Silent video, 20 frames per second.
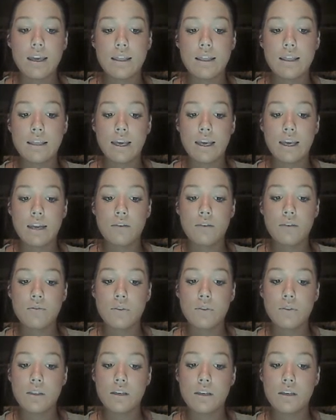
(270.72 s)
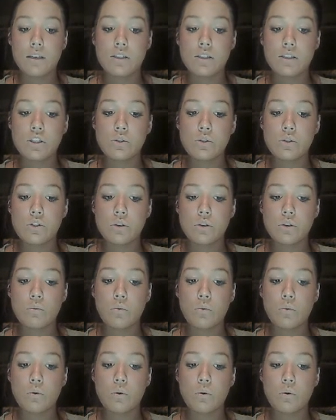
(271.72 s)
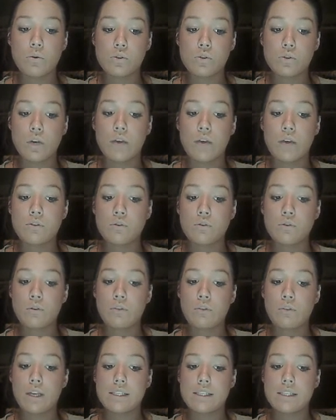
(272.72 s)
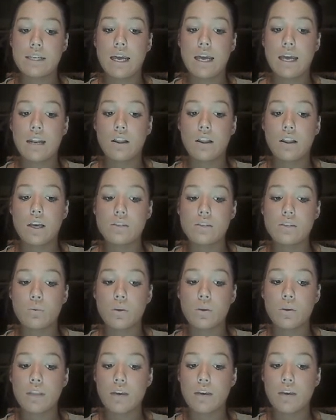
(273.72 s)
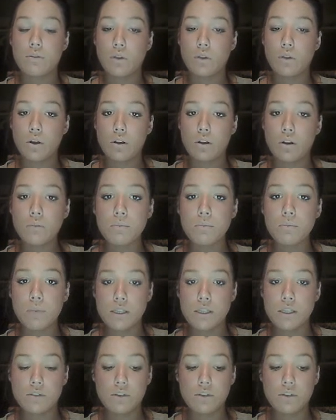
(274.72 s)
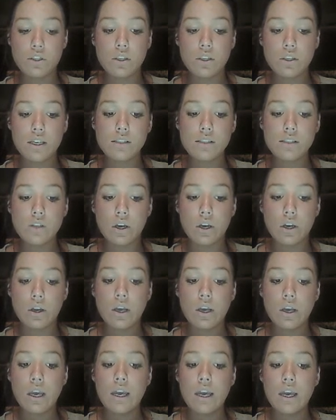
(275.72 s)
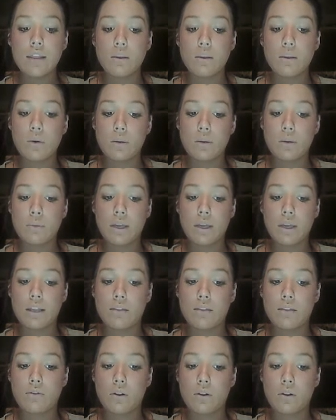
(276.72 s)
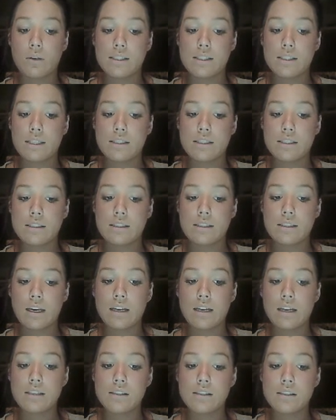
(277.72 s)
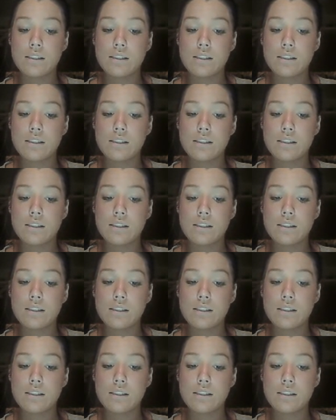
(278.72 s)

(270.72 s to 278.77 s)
And then for the children, will also have to reflect and analyse on what they have learned individually. So they will complete the following sentence starters.